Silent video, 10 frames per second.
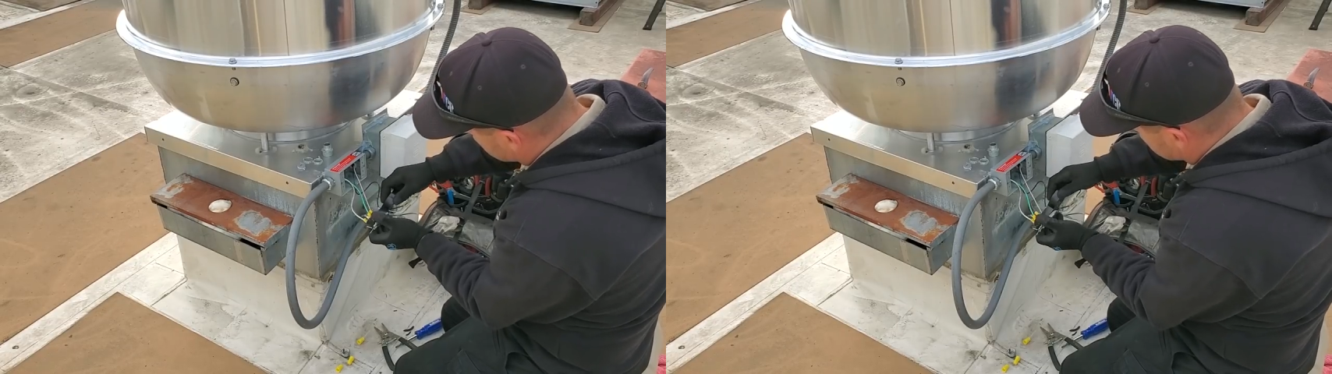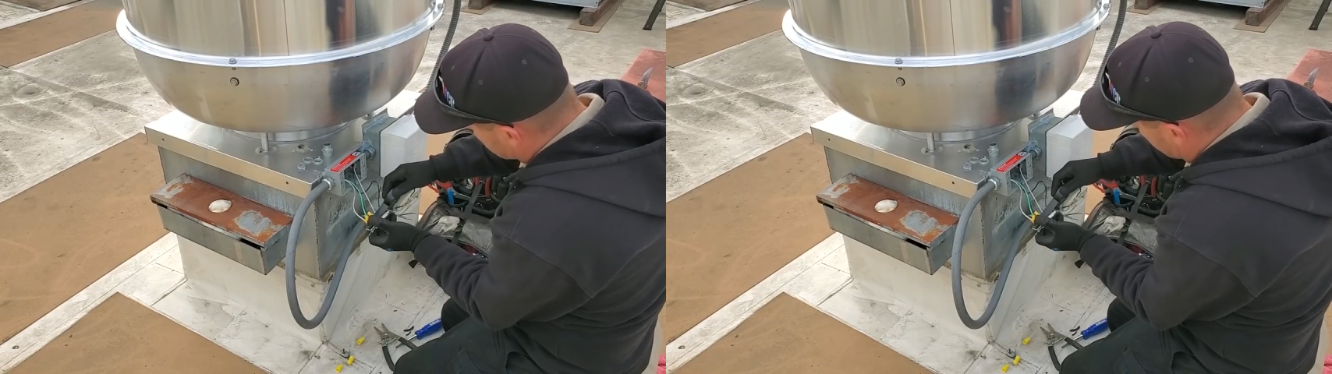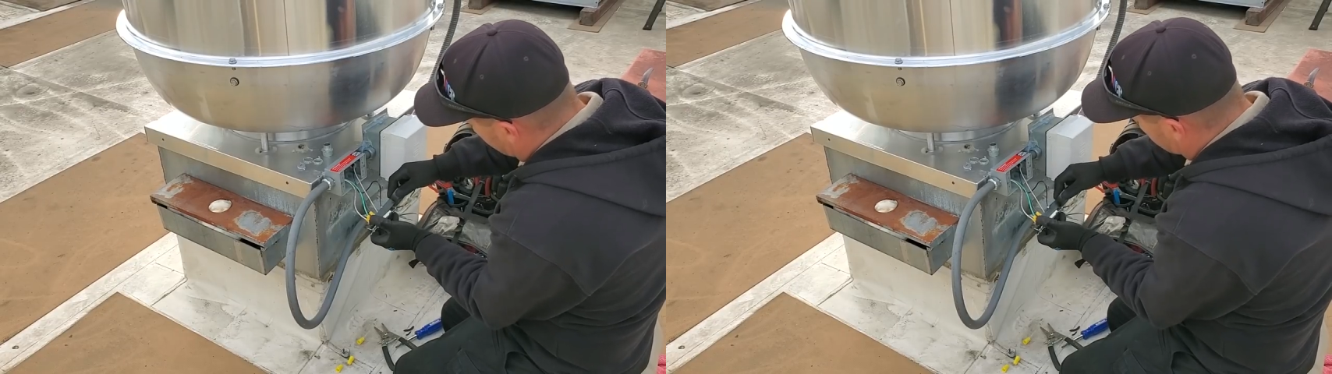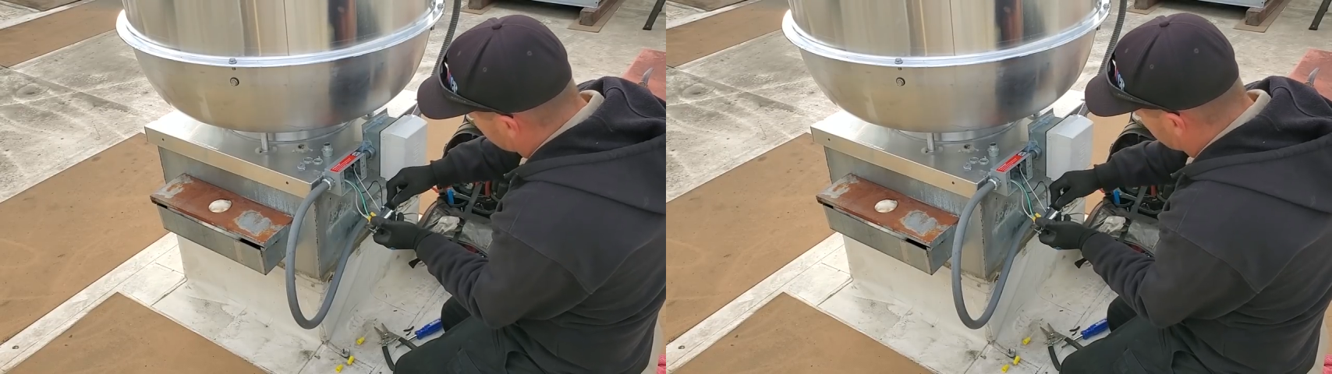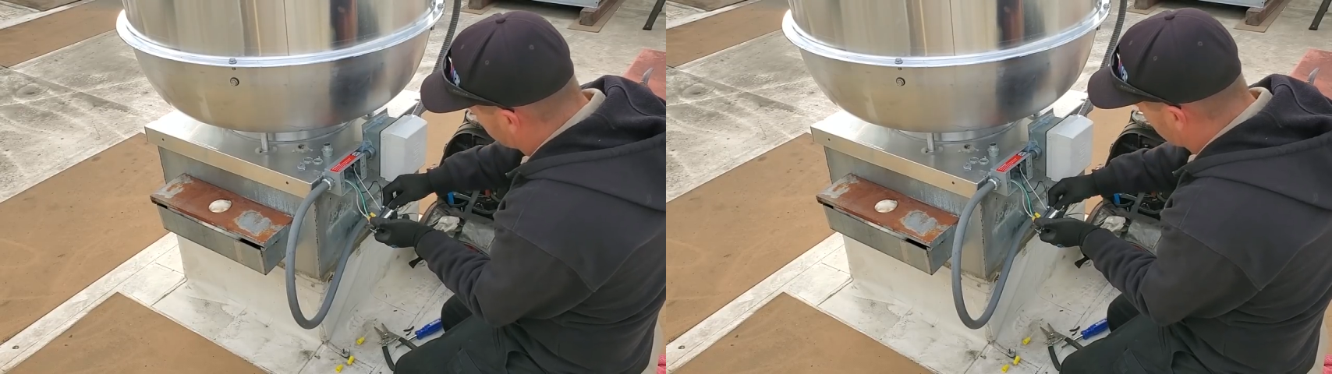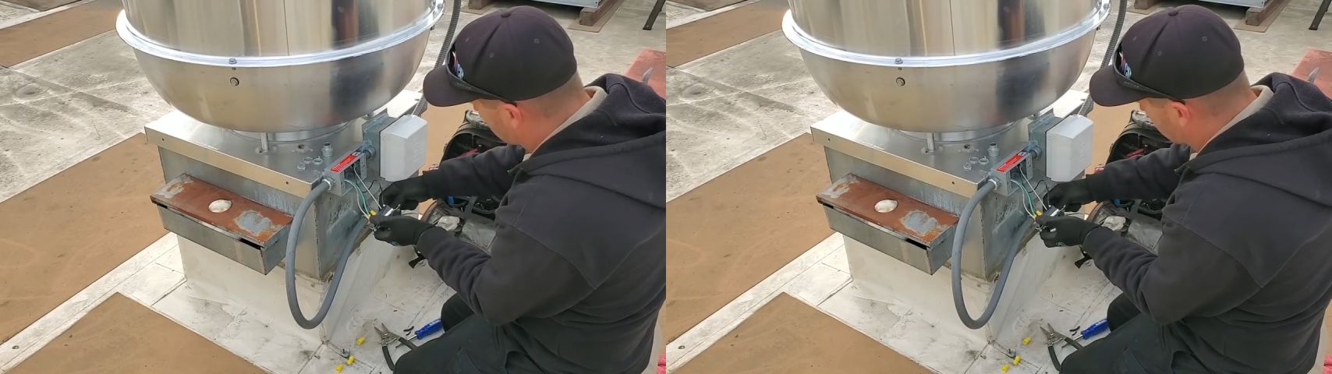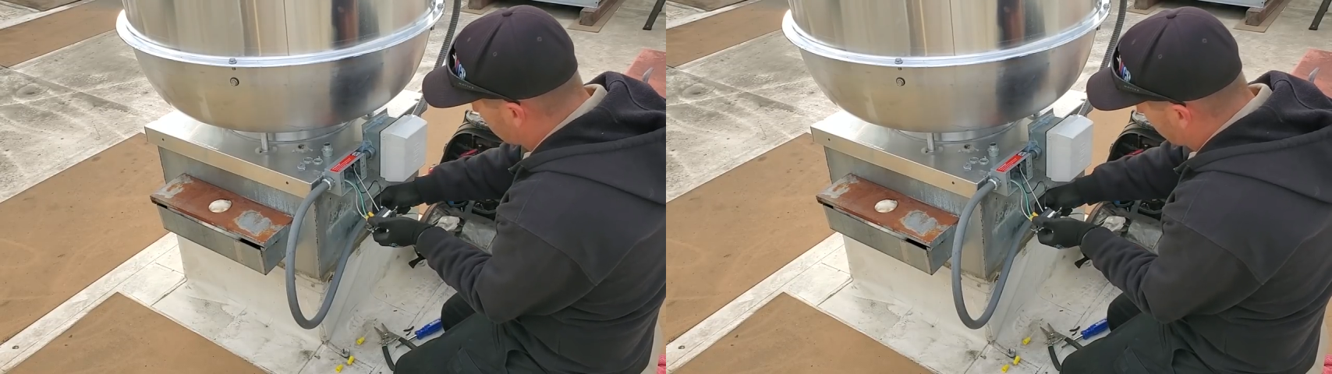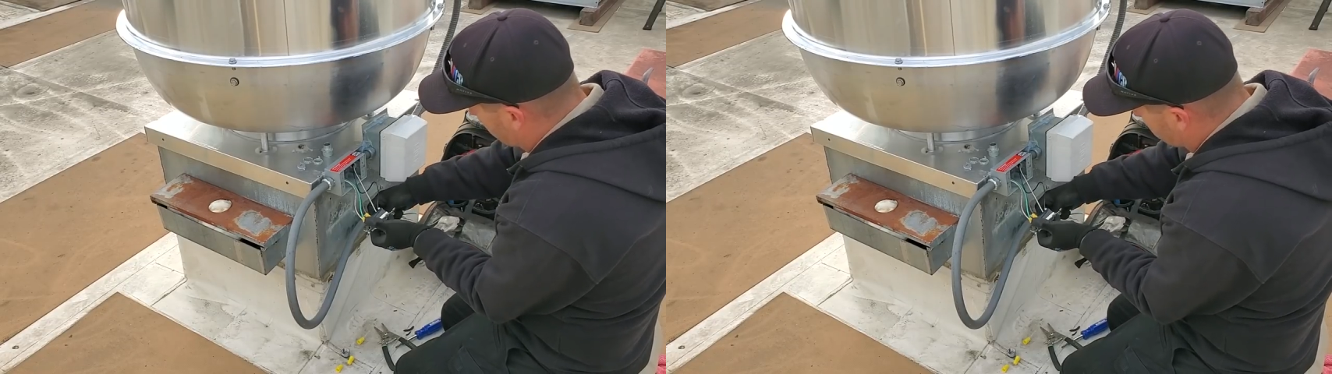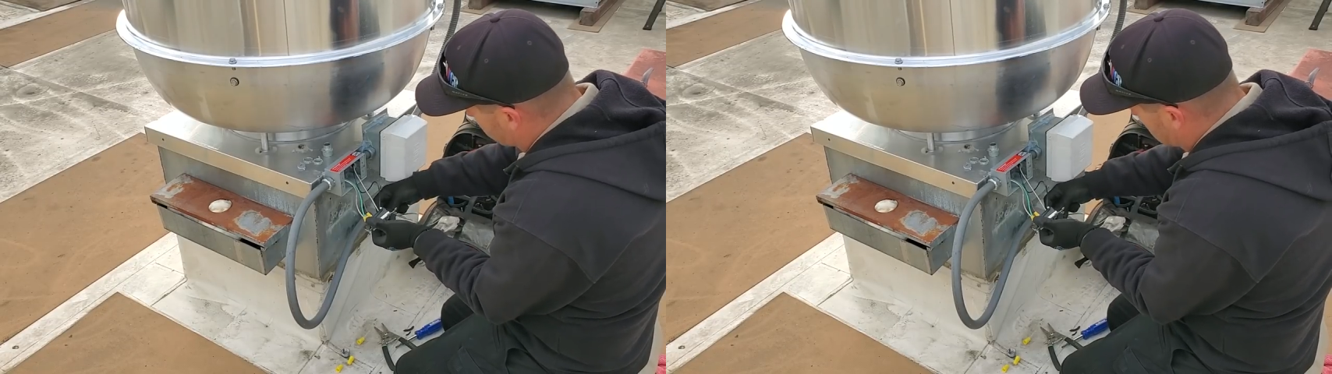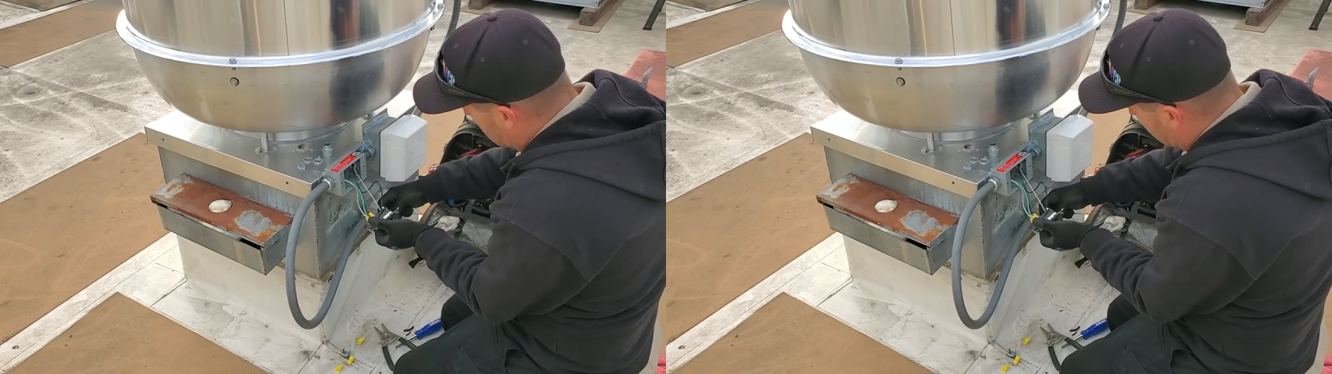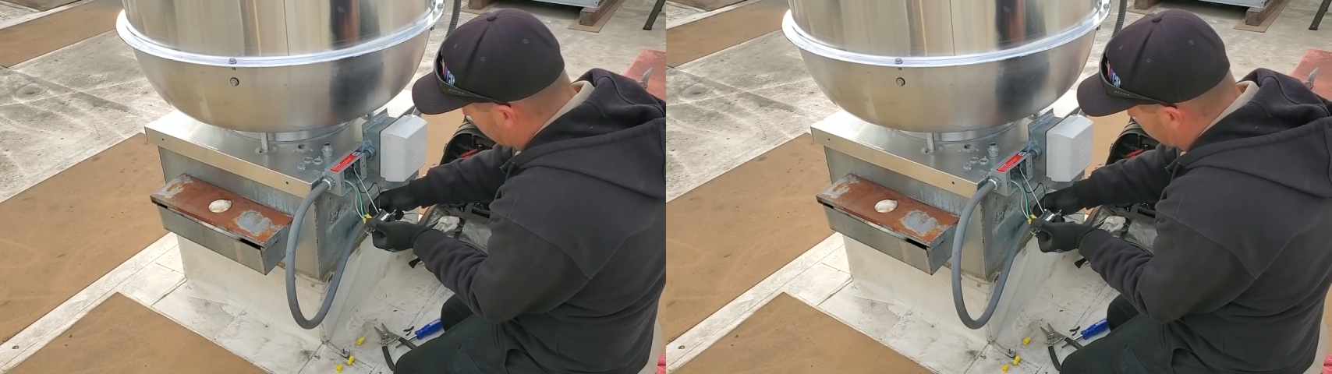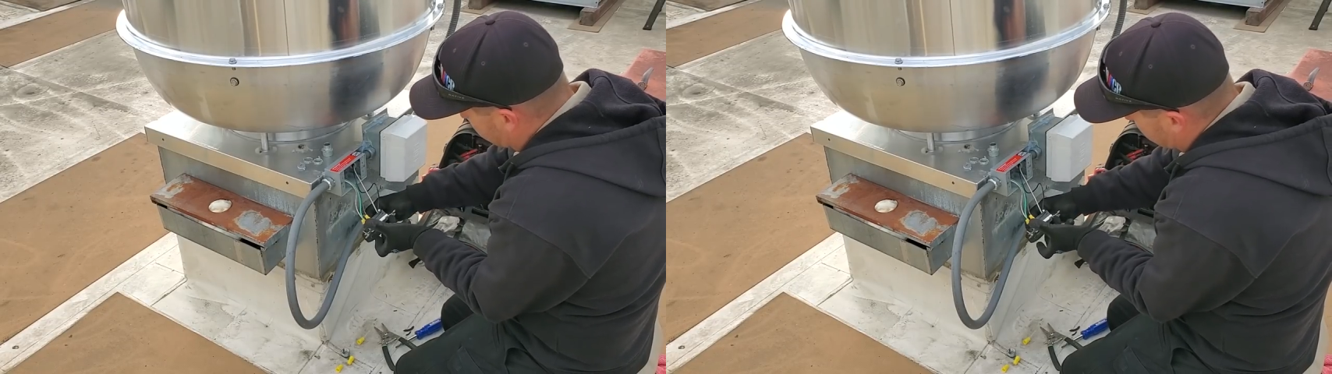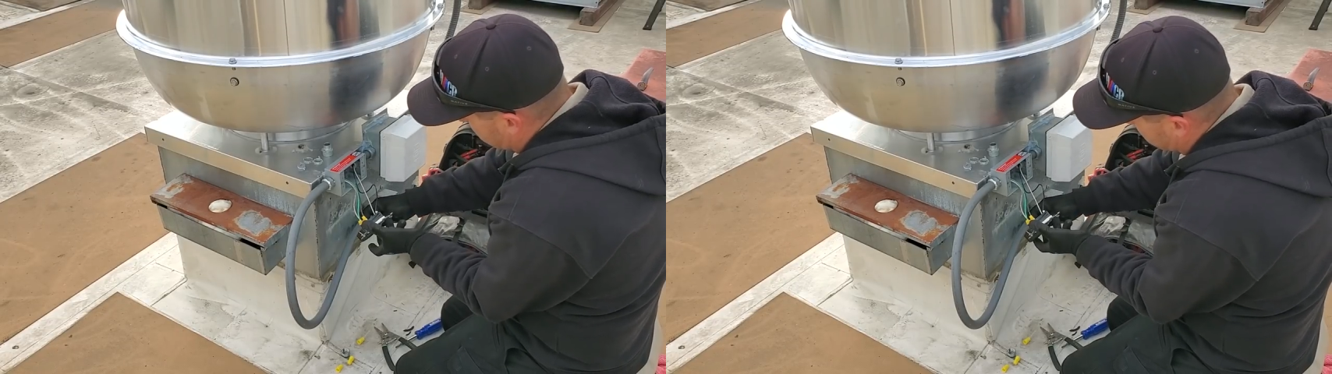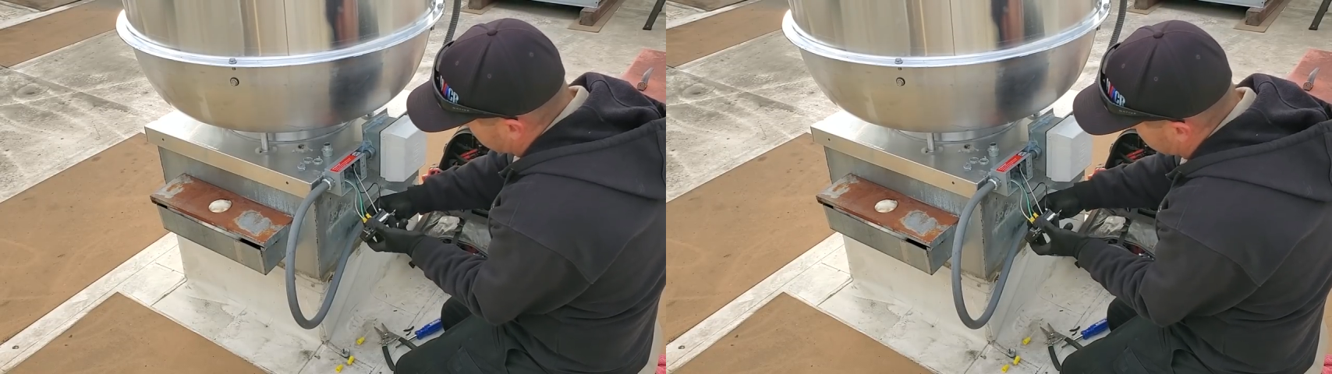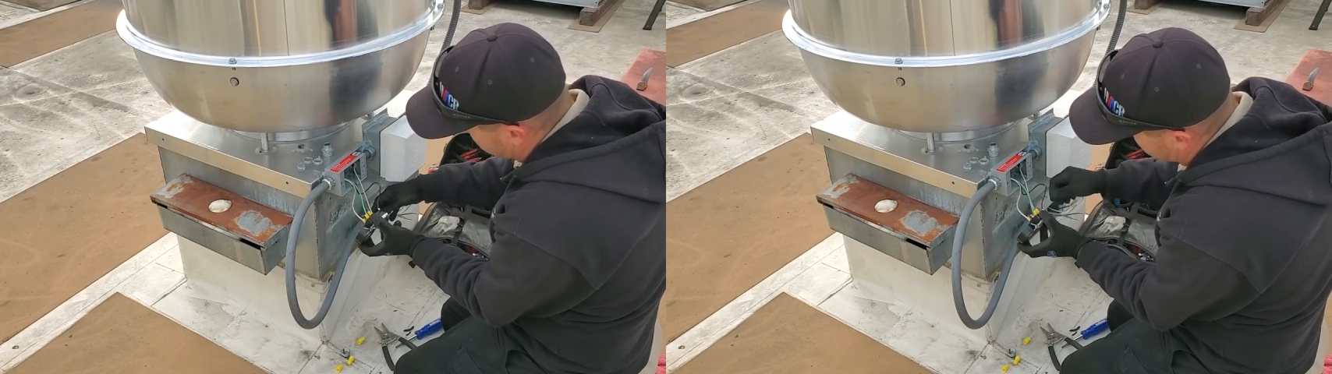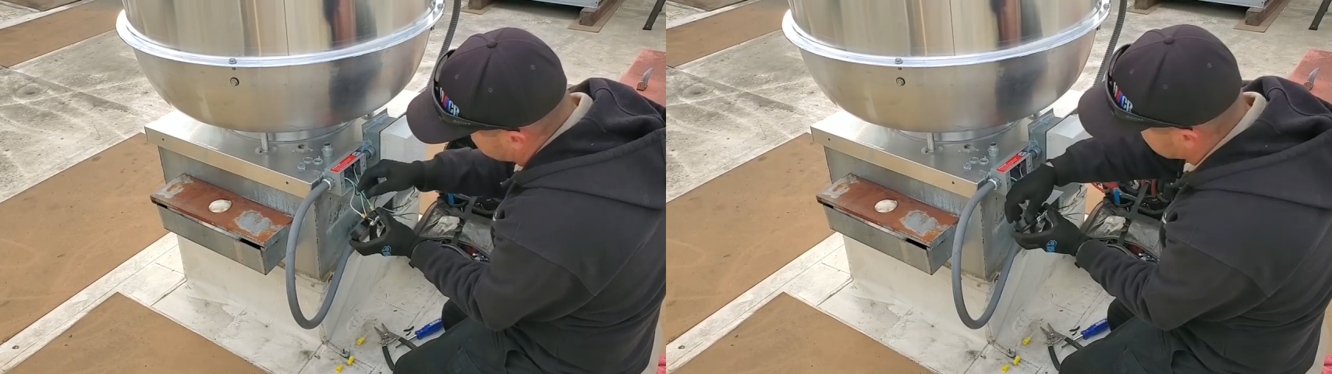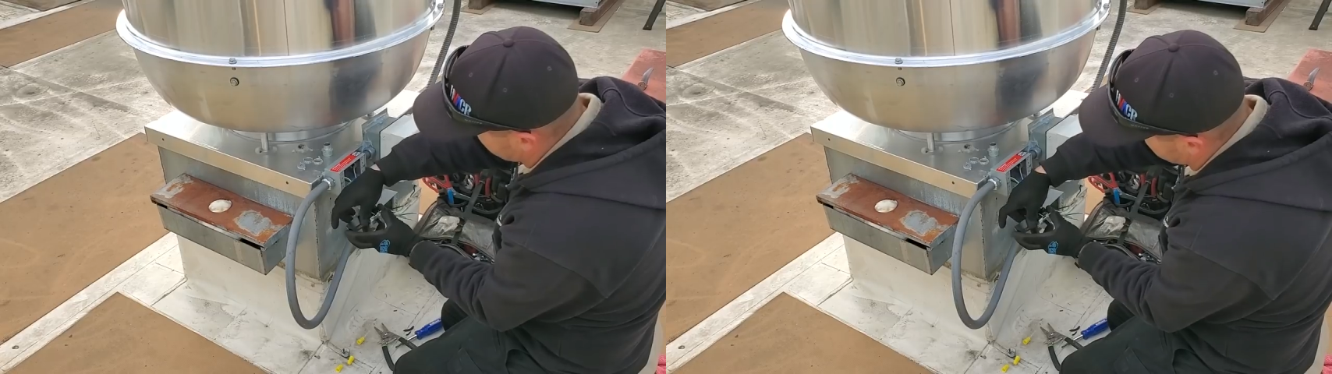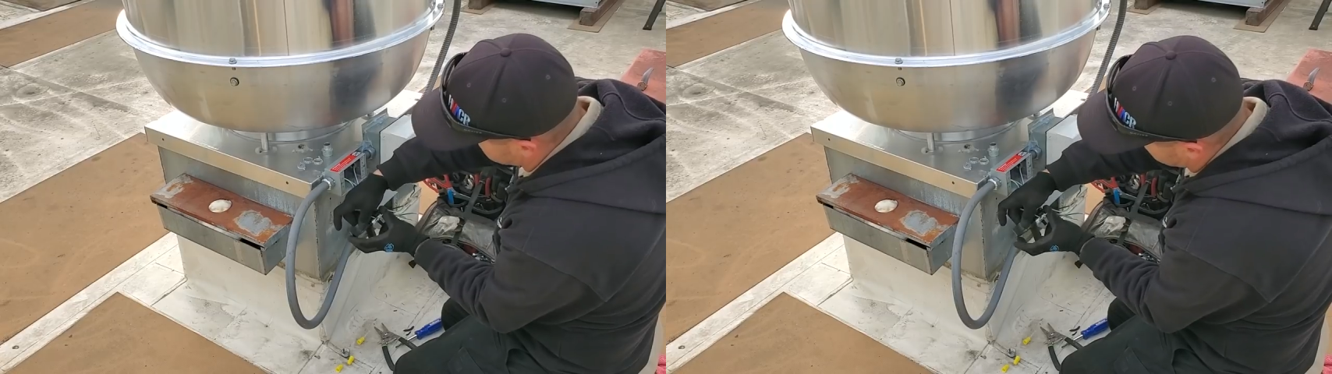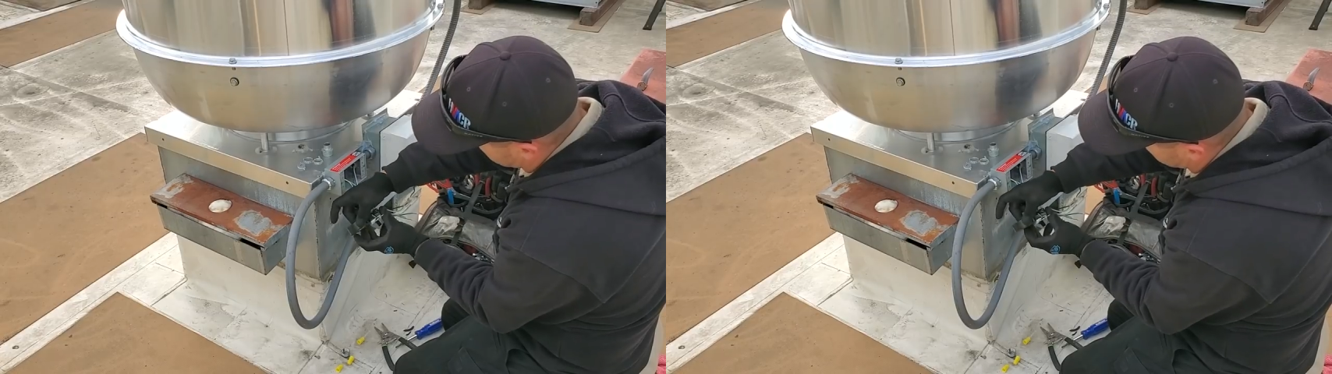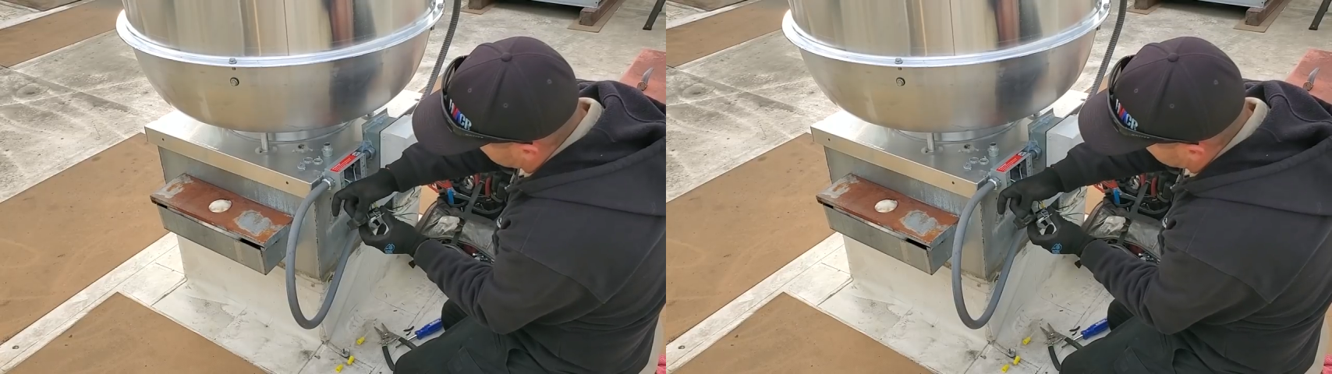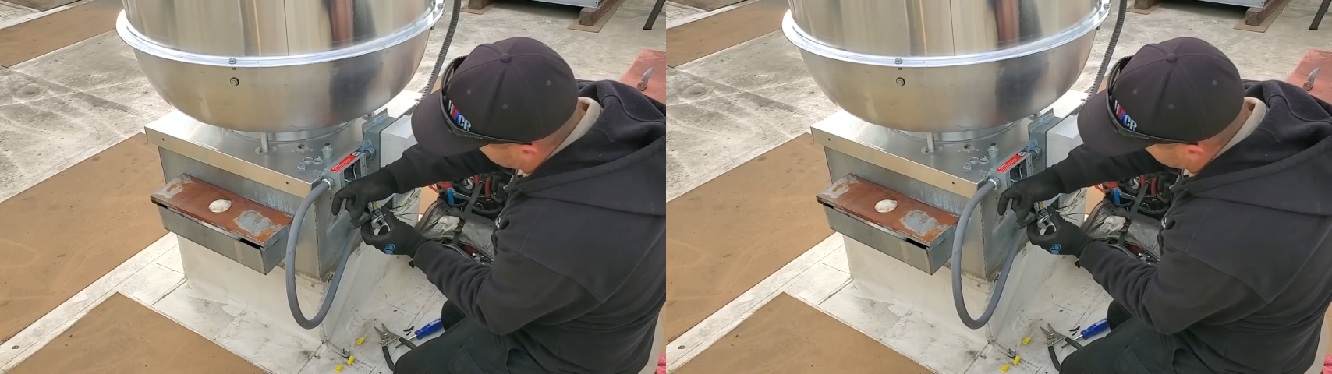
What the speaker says: No face is visible, so there are no lips to read.